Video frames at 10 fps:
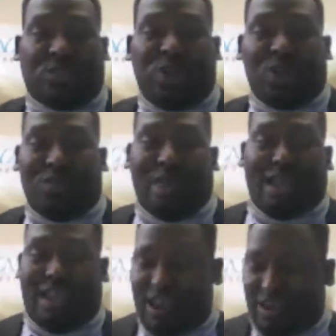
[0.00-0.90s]
So you
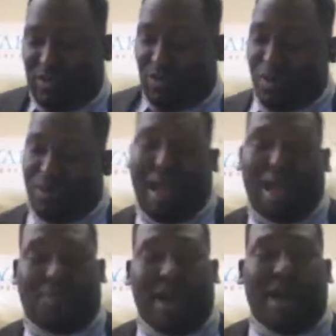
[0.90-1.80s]
may hear
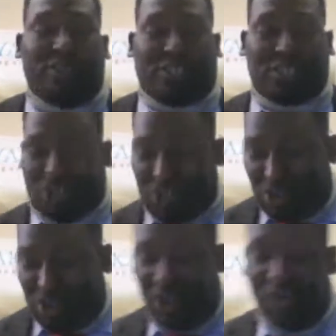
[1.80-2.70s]
3-pack powder, just so
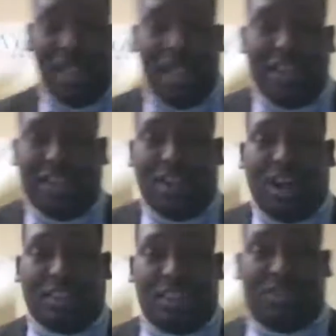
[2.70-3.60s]
you know, they're all